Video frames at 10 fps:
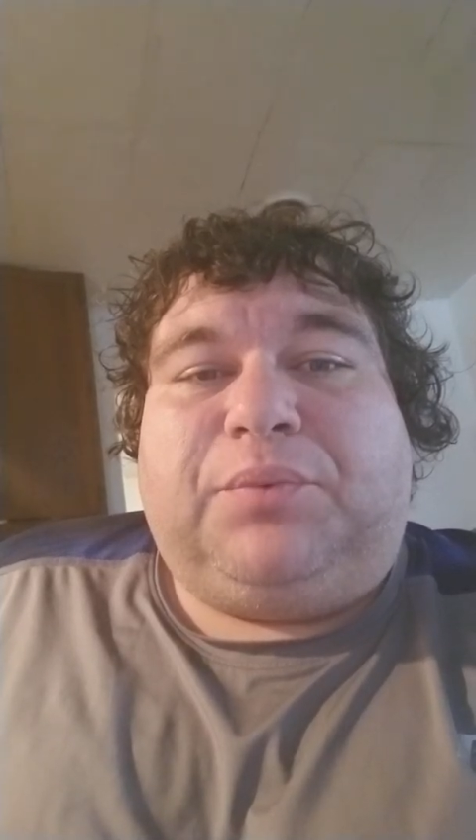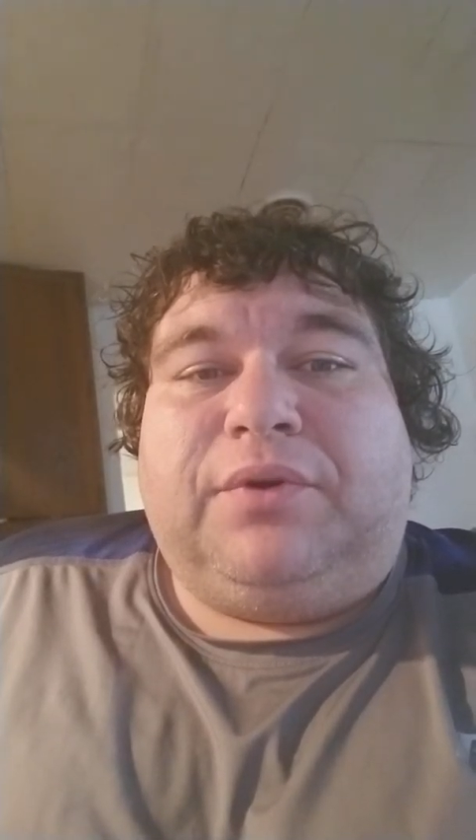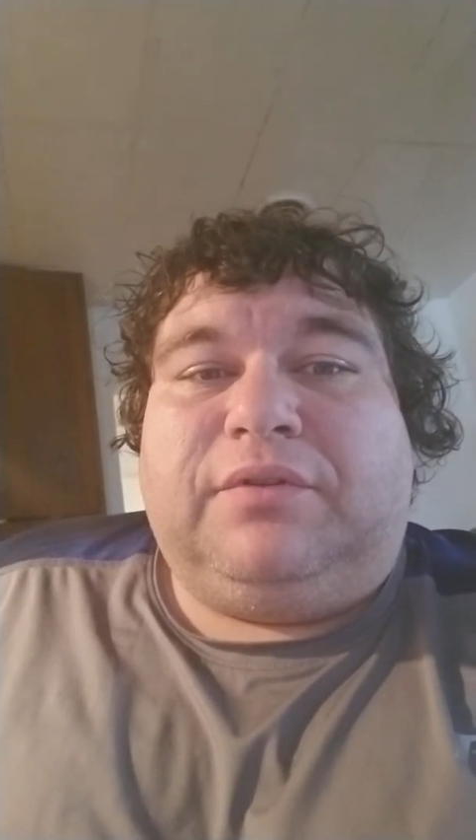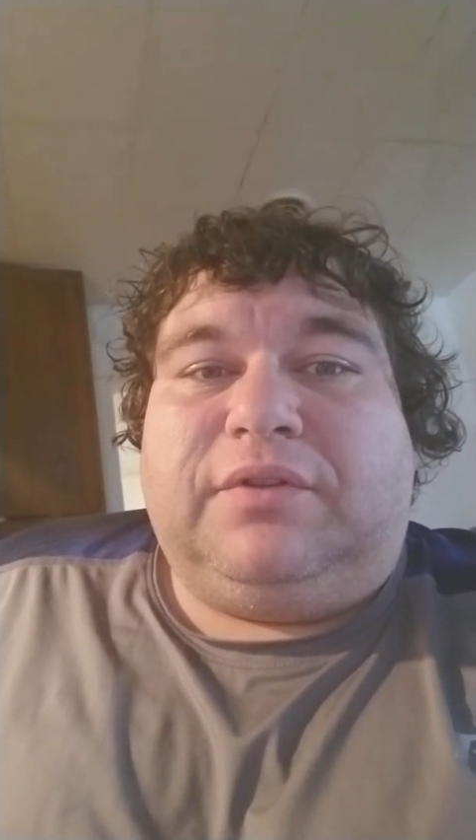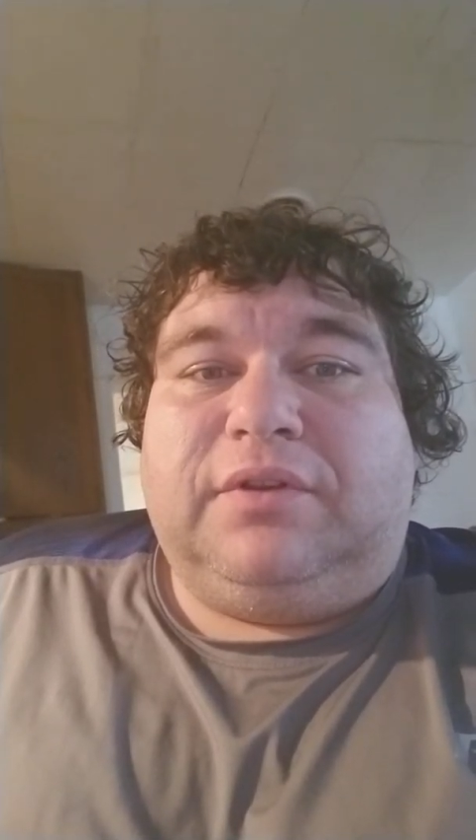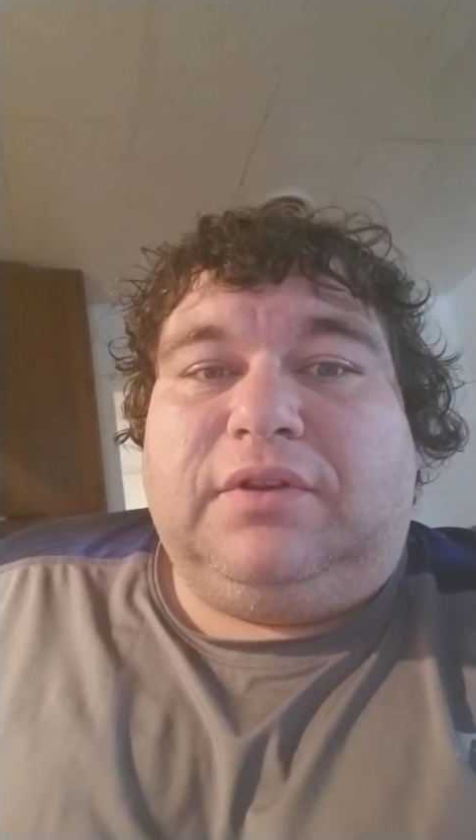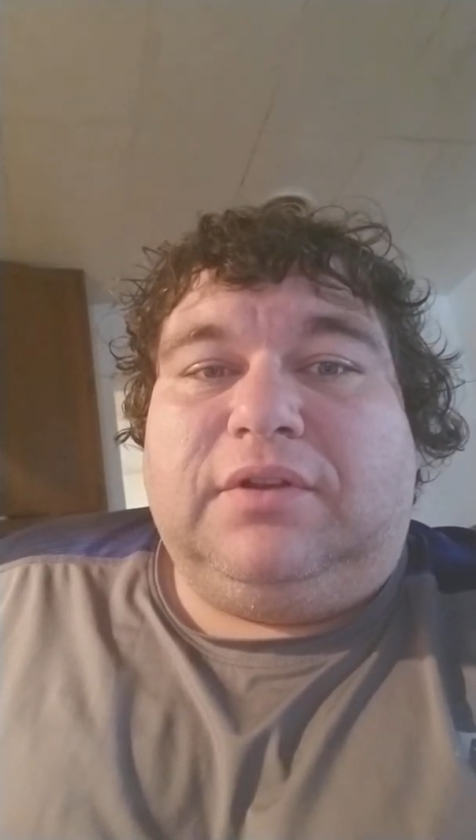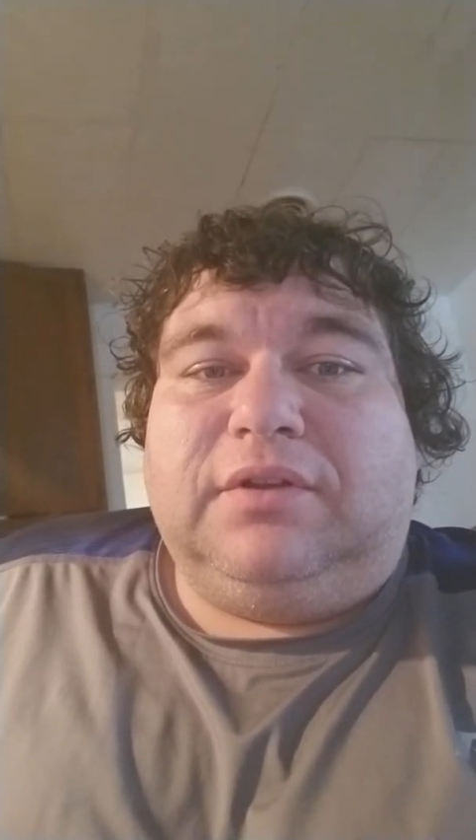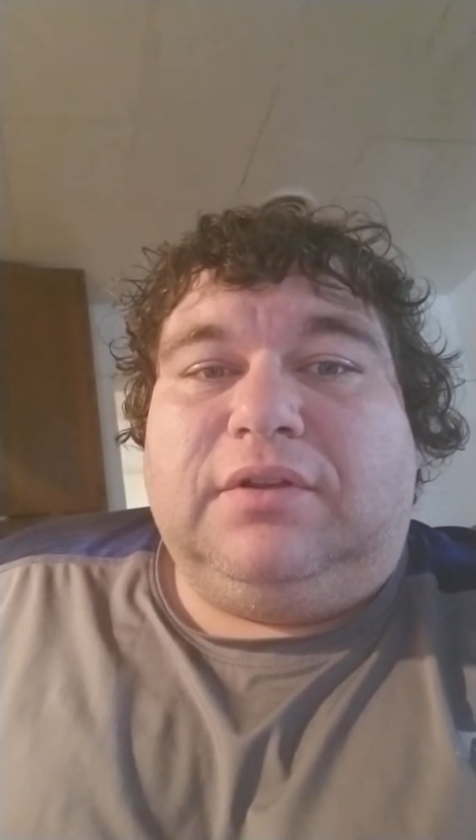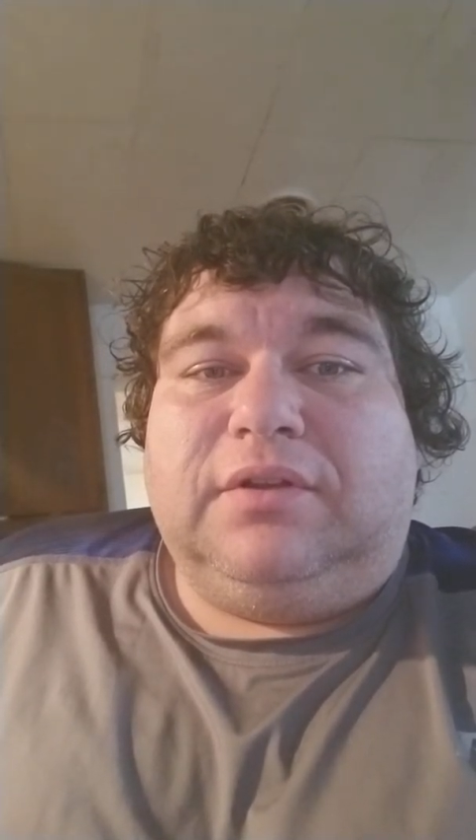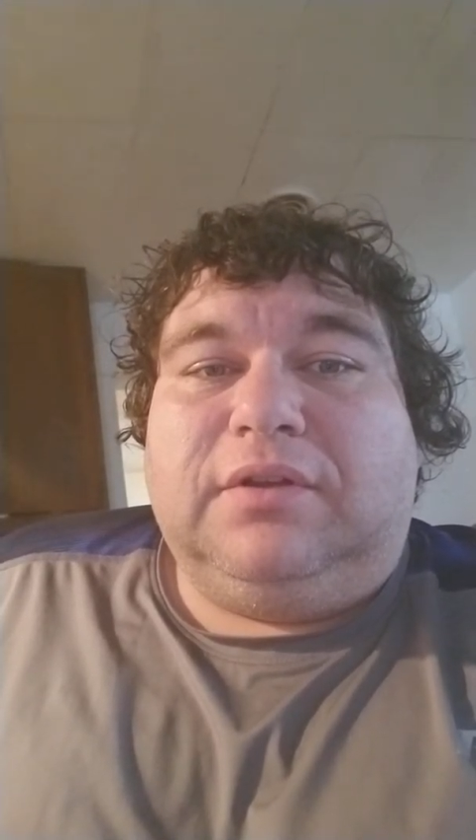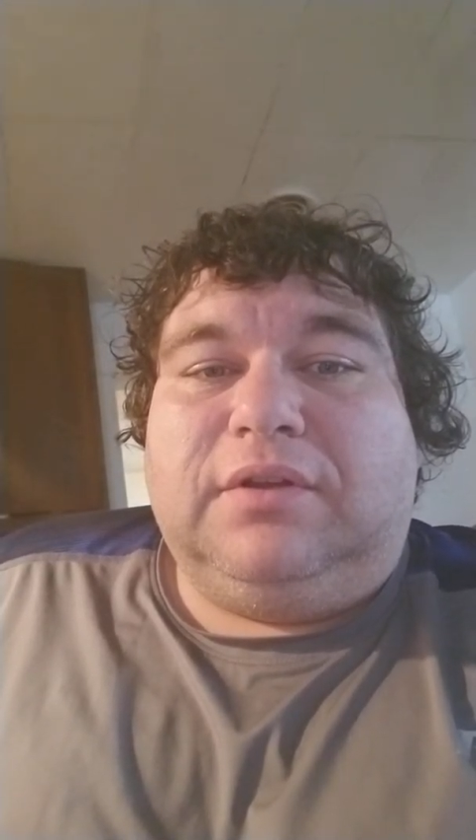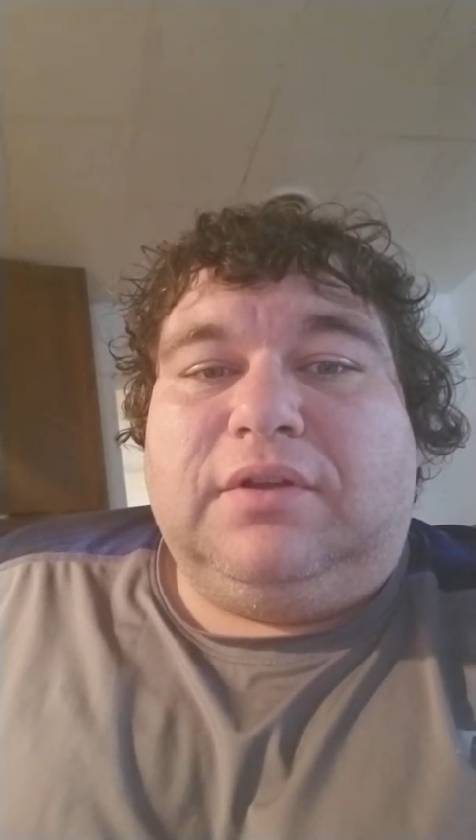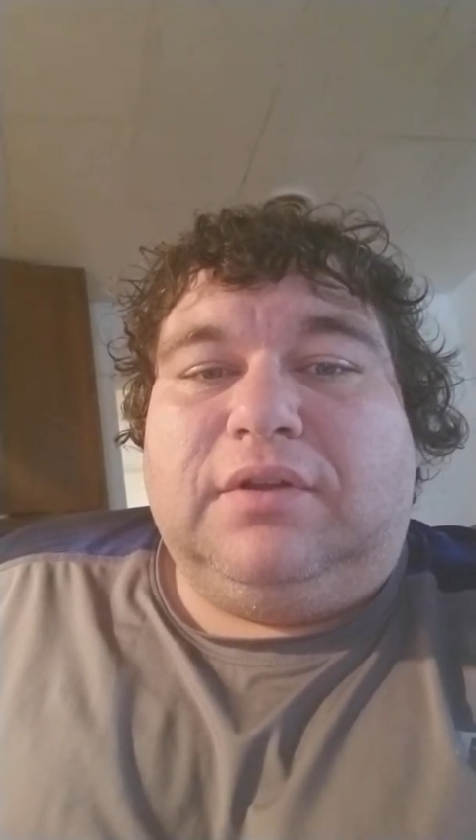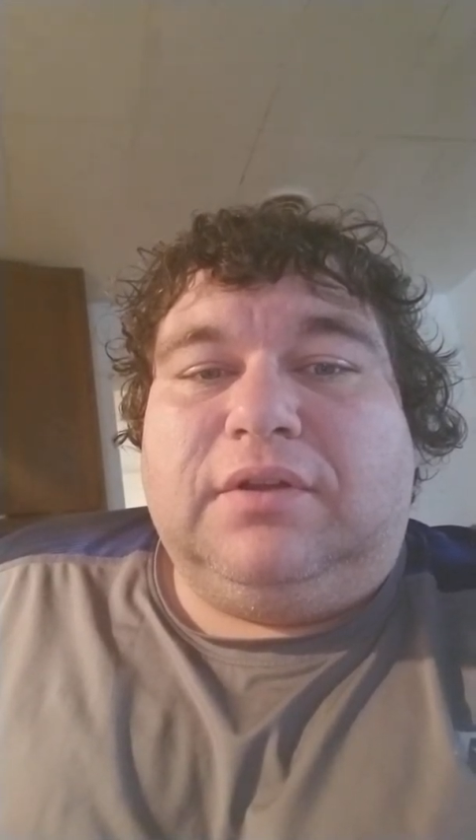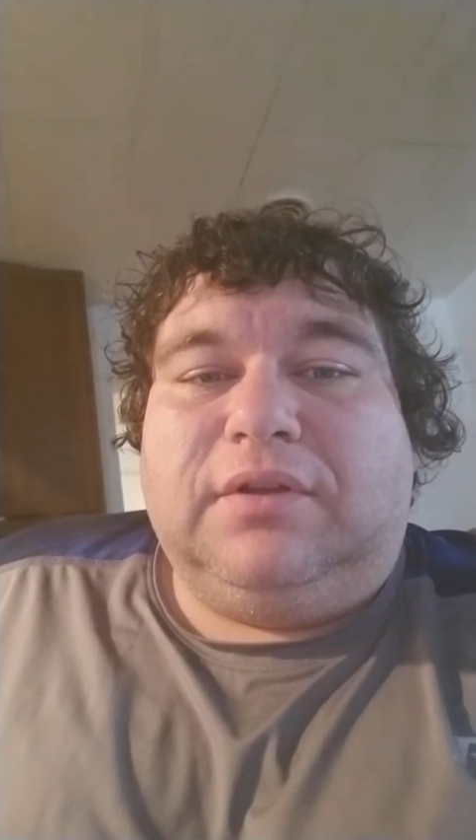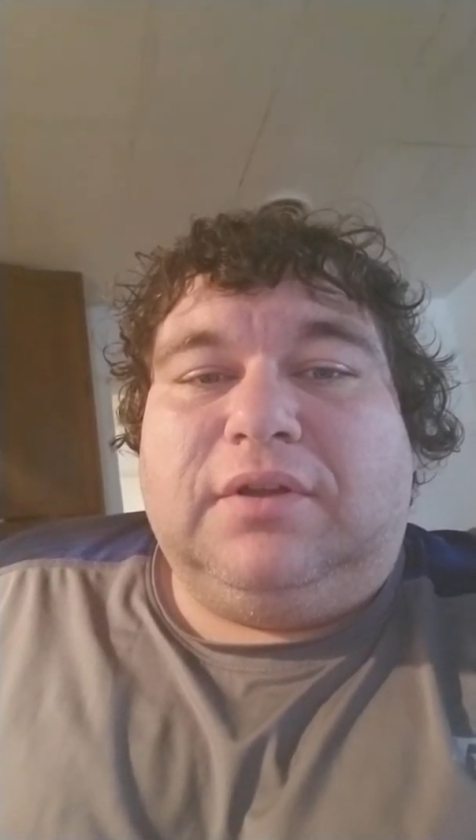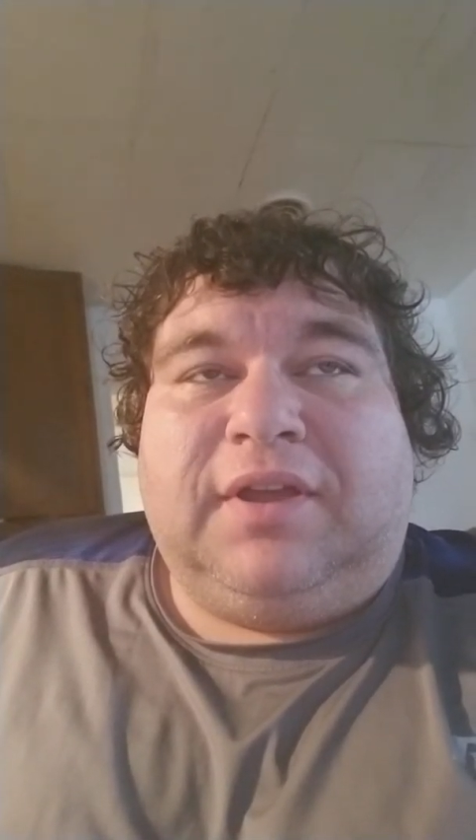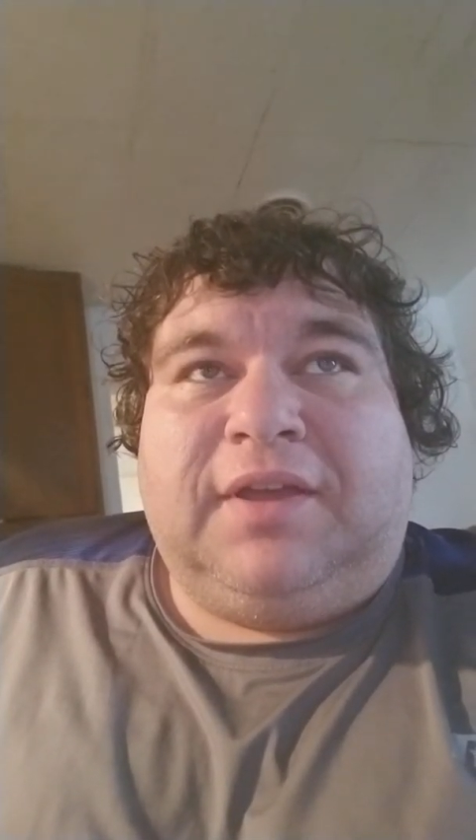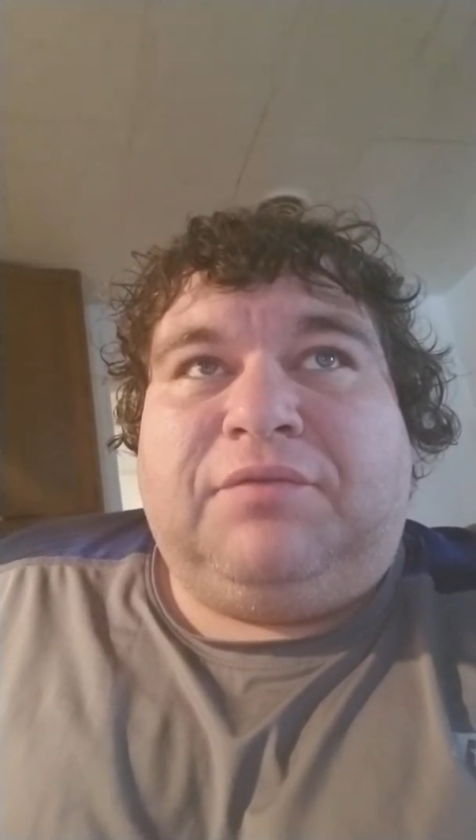person
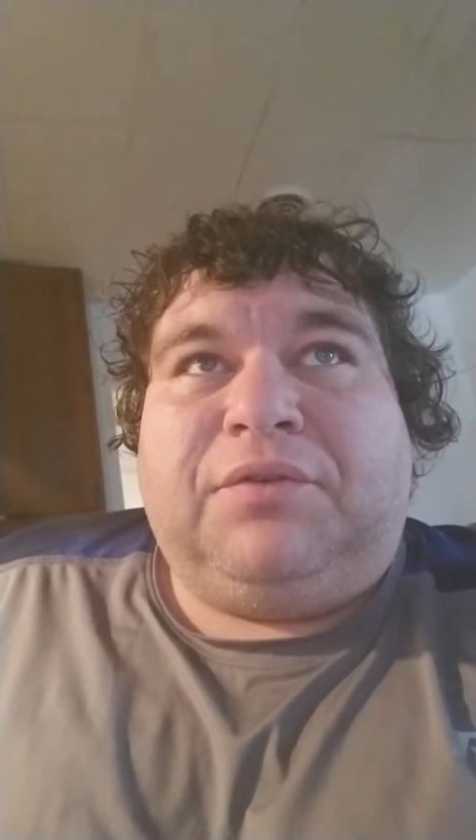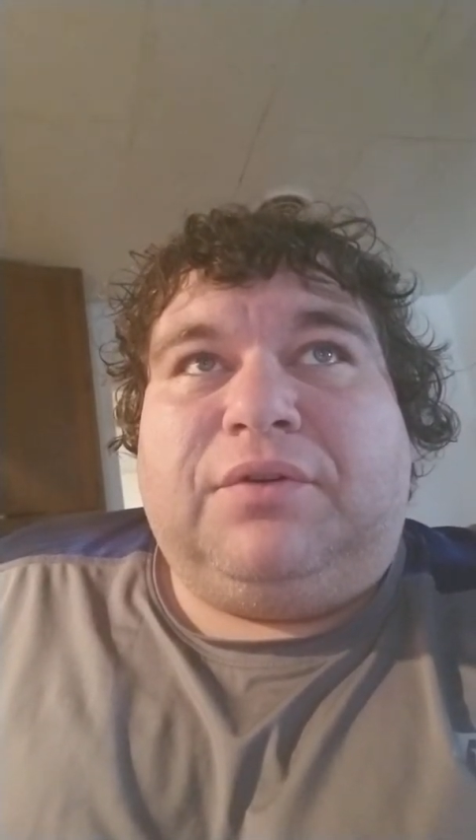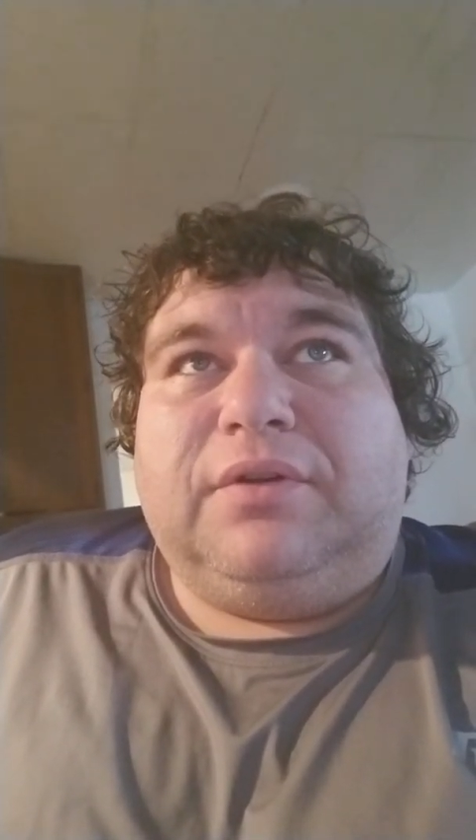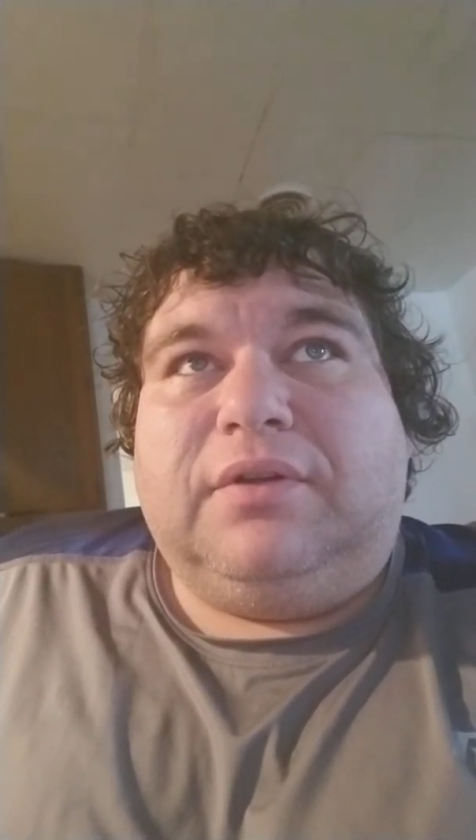ever.